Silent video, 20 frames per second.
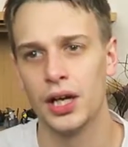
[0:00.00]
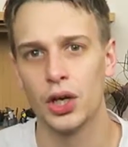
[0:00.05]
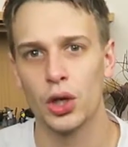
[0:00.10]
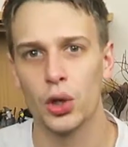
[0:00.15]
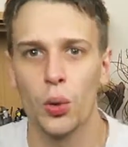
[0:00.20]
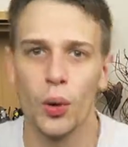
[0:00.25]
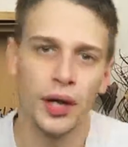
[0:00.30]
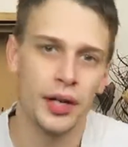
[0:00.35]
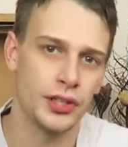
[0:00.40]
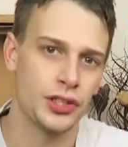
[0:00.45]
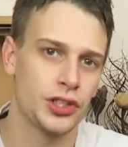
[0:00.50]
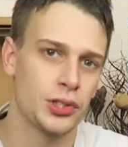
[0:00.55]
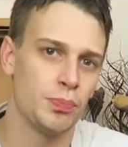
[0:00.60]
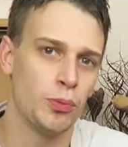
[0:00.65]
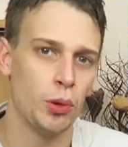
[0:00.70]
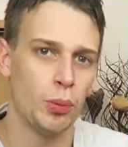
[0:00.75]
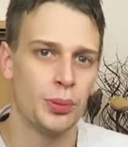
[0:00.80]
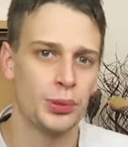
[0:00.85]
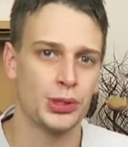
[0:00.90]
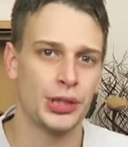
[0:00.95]
quite a
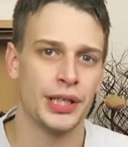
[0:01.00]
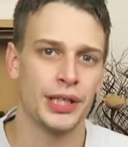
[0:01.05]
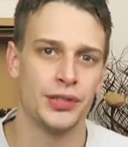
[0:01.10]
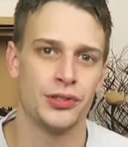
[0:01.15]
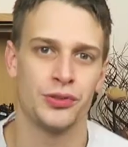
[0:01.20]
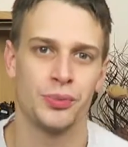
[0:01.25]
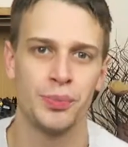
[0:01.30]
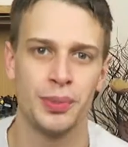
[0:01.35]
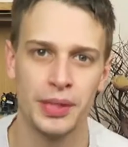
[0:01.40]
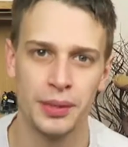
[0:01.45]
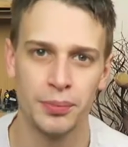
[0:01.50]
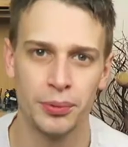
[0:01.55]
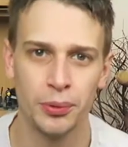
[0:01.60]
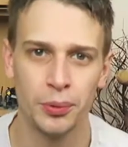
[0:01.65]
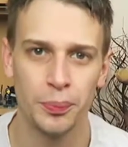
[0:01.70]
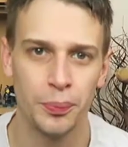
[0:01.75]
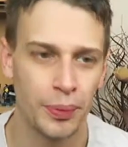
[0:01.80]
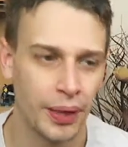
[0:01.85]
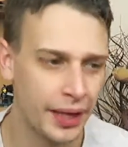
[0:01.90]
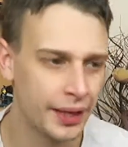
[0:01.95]
small percentage of
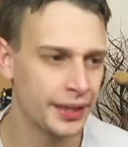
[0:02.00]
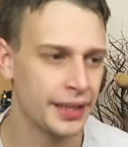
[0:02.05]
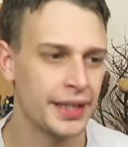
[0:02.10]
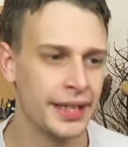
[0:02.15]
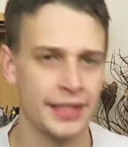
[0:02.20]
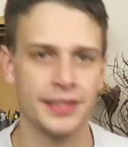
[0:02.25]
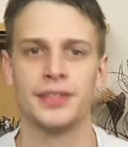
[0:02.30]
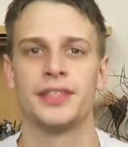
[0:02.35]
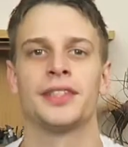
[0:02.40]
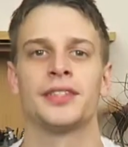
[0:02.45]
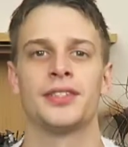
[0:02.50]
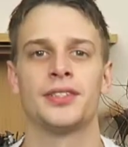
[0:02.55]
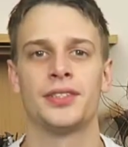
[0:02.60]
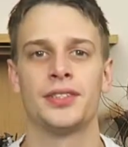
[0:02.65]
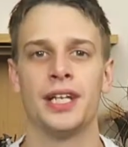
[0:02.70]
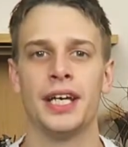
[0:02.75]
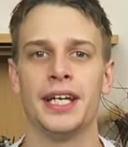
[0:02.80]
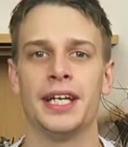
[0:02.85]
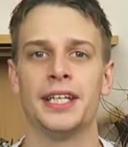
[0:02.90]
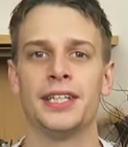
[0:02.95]
people, but it
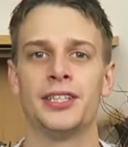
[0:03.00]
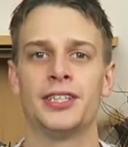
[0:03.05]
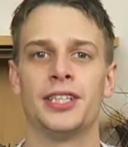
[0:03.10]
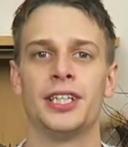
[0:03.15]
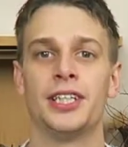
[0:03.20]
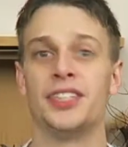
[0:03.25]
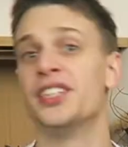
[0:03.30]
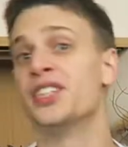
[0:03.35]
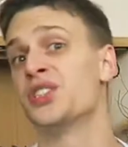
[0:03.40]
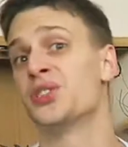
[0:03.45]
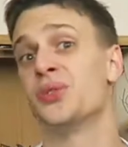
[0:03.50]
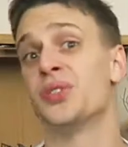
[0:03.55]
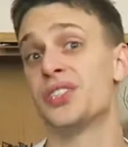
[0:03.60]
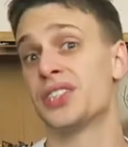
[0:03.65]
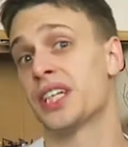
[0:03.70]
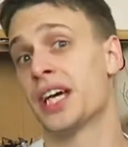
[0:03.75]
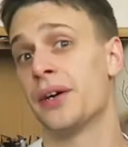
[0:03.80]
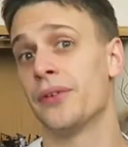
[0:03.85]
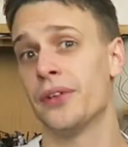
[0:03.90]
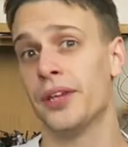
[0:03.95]
is still an issue
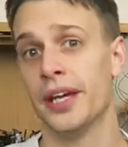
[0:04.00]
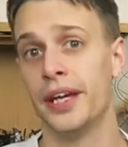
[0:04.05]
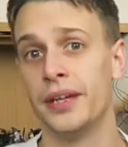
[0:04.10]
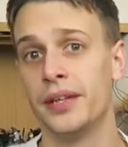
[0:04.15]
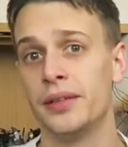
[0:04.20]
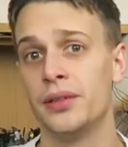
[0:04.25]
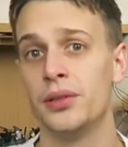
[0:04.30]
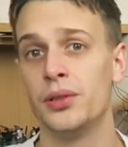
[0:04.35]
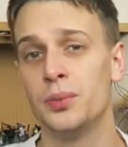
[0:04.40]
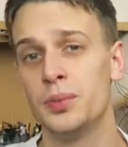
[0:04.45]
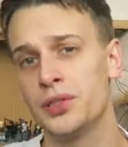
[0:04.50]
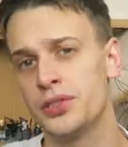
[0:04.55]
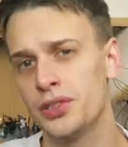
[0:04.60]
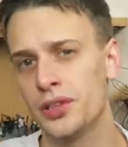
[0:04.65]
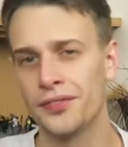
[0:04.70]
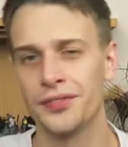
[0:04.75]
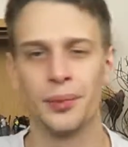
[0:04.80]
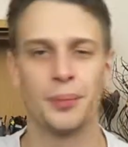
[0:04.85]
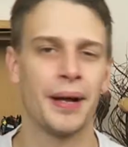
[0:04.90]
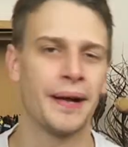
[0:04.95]
that's out there.
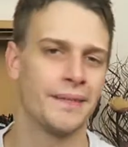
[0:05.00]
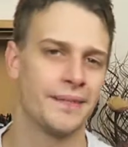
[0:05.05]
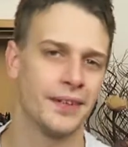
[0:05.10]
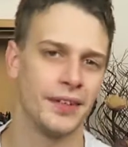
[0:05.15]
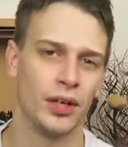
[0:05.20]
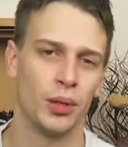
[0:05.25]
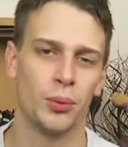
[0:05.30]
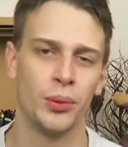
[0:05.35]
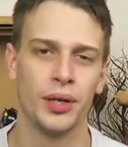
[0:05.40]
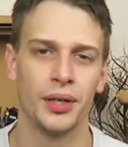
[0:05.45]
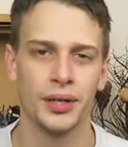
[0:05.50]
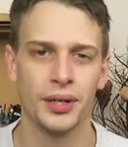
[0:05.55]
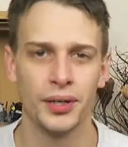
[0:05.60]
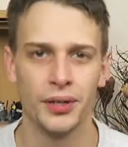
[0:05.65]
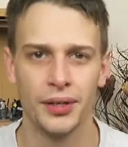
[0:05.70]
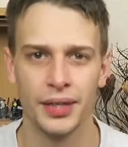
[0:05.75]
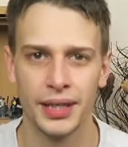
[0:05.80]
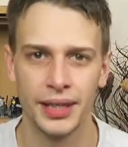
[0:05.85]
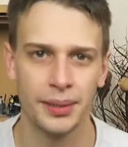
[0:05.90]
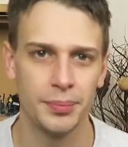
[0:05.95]
Ubisoft apparently are working
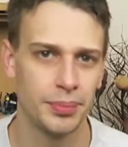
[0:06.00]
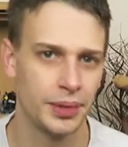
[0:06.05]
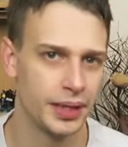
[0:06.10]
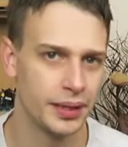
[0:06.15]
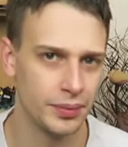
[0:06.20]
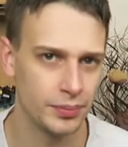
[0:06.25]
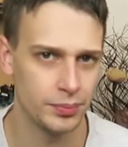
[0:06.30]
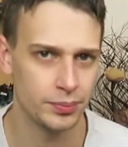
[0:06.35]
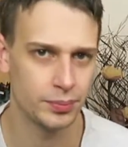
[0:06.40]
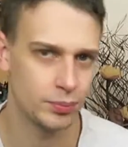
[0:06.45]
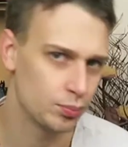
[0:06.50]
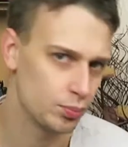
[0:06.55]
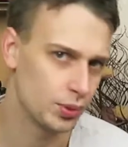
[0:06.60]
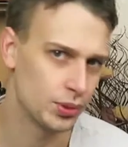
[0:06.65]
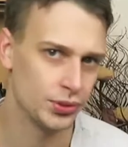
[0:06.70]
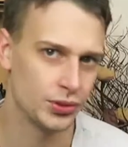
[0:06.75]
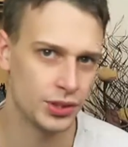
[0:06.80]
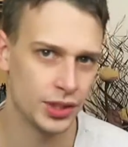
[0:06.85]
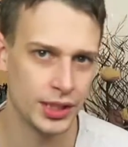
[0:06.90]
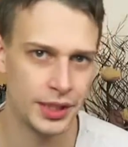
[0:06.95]
on it, but
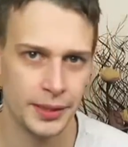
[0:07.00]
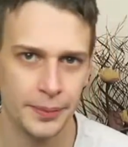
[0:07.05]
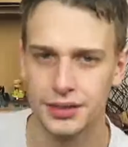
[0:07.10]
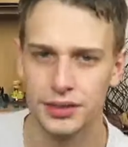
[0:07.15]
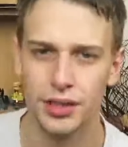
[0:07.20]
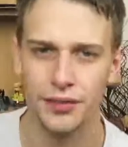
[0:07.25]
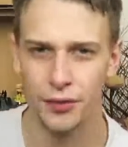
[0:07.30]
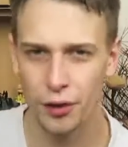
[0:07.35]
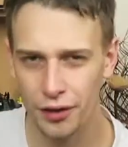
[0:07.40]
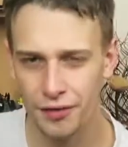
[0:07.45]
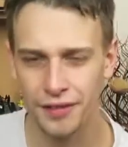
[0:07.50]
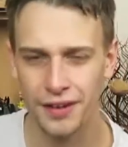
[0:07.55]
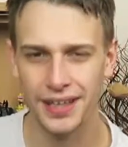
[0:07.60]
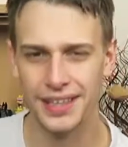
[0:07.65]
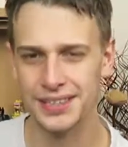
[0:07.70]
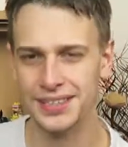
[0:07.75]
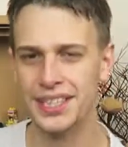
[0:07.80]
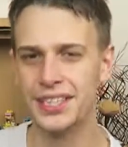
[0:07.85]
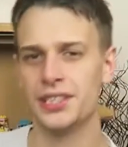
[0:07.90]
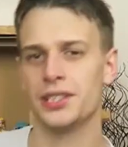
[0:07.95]
we'll see. So I've got a
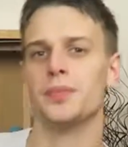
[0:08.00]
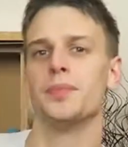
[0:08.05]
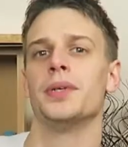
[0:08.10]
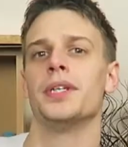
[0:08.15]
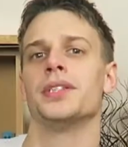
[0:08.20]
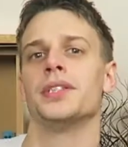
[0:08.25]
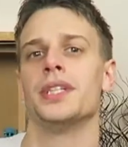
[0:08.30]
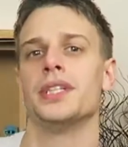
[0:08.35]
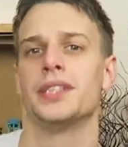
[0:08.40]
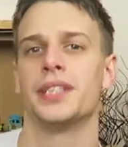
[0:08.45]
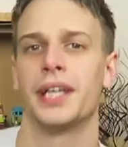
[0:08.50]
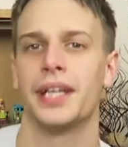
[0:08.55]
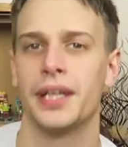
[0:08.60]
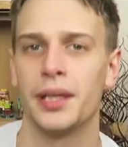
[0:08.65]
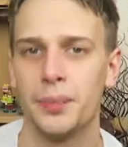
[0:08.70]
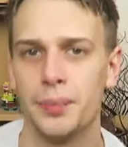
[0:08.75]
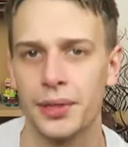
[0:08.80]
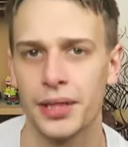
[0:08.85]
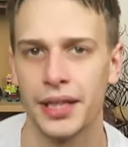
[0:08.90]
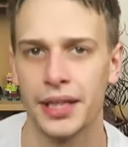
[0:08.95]
fairly decent PC
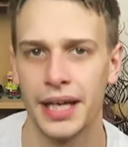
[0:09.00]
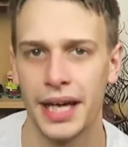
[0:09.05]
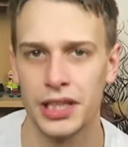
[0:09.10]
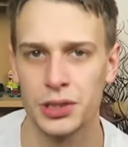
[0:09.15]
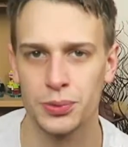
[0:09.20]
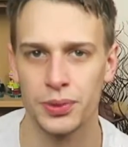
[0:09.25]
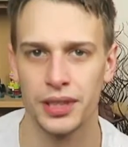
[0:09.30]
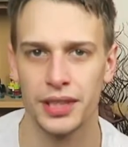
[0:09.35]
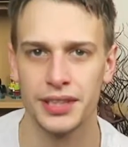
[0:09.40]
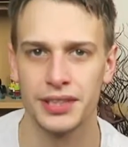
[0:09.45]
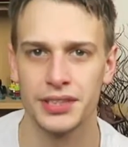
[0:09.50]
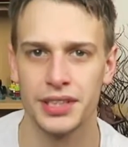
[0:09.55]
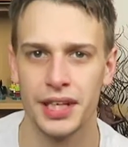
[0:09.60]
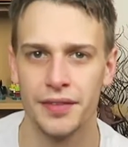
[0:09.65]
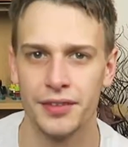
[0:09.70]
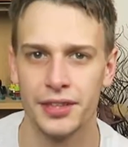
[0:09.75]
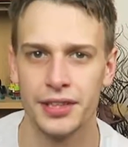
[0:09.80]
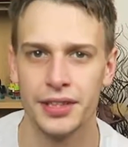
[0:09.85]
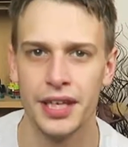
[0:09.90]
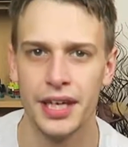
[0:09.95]
setup, Haswell
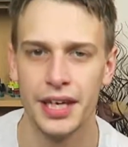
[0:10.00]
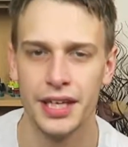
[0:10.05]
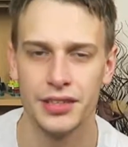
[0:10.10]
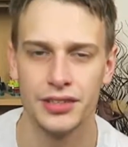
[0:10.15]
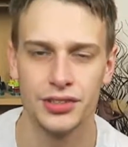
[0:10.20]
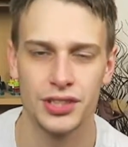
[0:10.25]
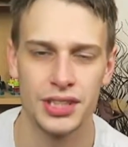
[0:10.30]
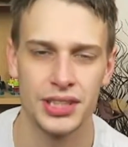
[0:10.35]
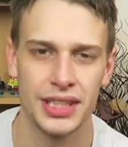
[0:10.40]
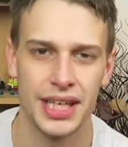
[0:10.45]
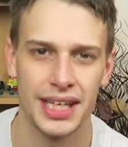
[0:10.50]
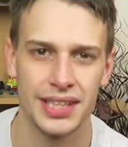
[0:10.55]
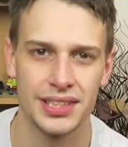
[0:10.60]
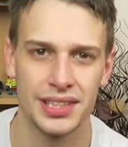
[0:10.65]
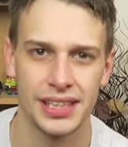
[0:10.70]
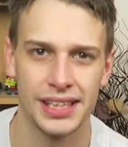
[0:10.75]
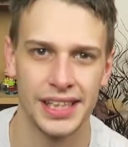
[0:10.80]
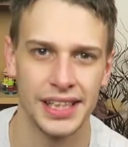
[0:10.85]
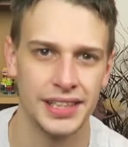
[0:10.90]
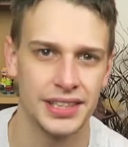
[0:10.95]
i7,
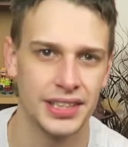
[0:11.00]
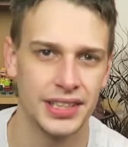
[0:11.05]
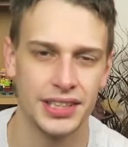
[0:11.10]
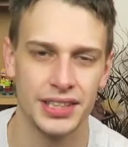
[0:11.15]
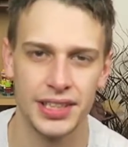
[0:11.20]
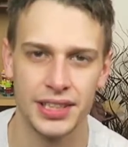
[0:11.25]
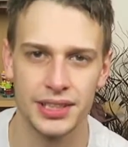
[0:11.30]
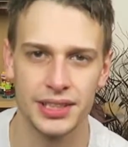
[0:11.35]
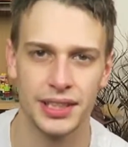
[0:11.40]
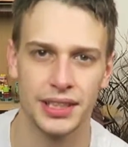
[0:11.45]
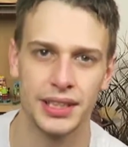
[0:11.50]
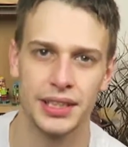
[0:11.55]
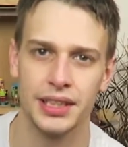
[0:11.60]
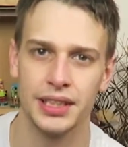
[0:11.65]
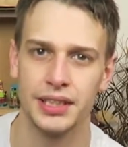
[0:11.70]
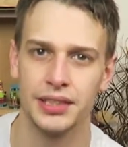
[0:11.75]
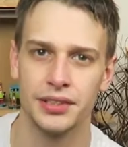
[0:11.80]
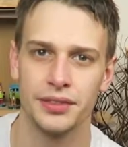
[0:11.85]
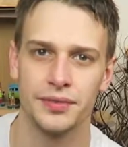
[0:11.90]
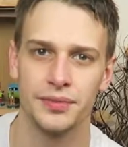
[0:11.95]
GTX 1080, 16
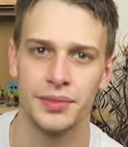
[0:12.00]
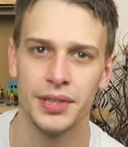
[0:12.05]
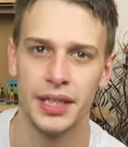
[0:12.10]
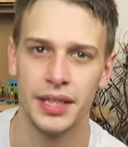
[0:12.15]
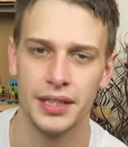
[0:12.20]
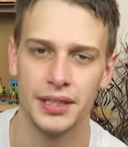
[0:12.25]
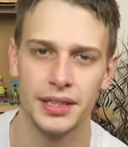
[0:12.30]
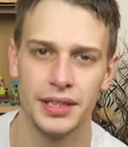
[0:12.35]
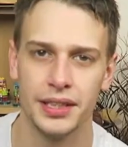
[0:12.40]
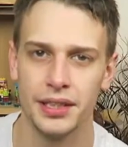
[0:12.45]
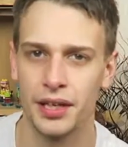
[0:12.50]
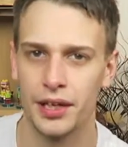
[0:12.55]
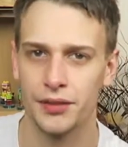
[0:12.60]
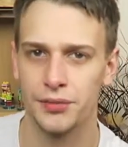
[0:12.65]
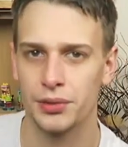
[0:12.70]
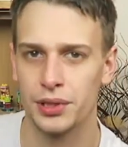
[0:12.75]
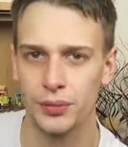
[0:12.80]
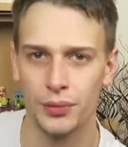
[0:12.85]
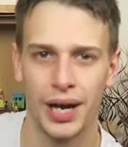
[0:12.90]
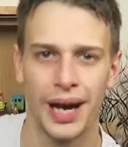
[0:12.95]
gigs of
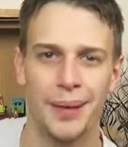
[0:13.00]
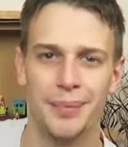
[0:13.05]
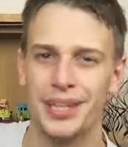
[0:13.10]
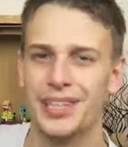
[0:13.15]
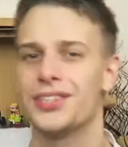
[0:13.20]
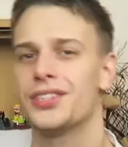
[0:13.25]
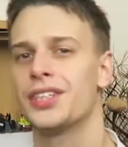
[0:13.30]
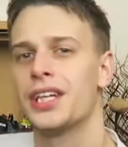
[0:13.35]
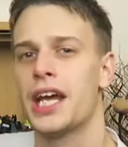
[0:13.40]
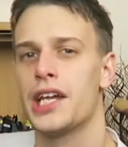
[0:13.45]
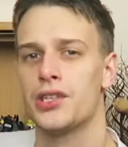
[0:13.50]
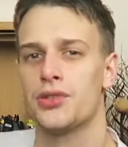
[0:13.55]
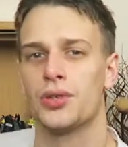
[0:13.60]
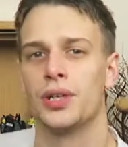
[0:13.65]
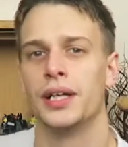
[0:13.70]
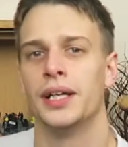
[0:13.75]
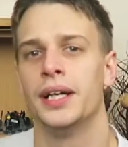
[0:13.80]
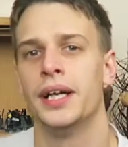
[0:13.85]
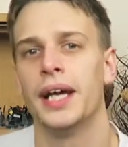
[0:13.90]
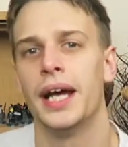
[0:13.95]
DDR3 RAM,
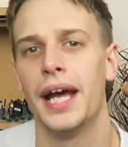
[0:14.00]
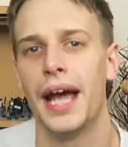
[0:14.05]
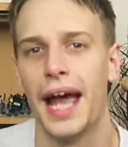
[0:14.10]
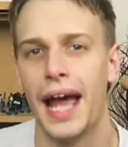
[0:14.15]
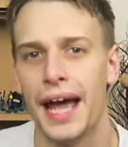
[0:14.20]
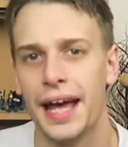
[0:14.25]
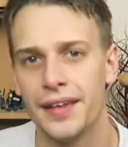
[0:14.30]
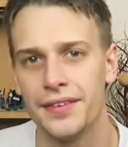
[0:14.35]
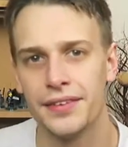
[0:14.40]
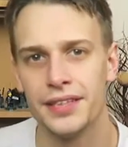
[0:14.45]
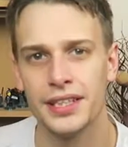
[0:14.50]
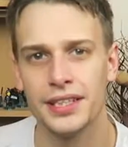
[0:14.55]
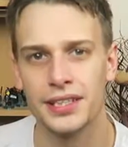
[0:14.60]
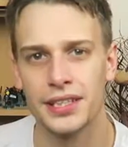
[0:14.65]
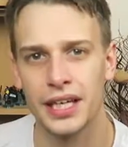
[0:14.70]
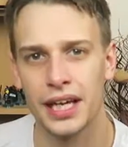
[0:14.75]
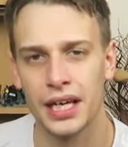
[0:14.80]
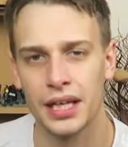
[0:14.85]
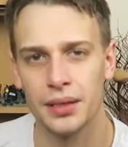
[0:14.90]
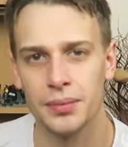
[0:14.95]
etc. And this
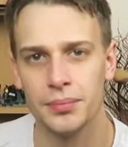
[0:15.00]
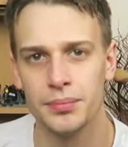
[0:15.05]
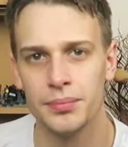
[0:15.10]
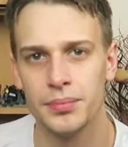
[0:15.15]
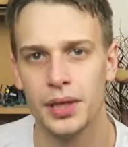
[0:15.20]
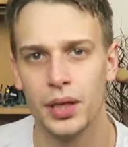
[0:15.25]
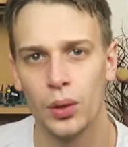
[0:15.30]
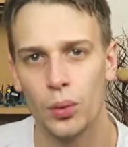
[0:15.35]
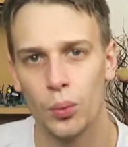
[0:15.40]
game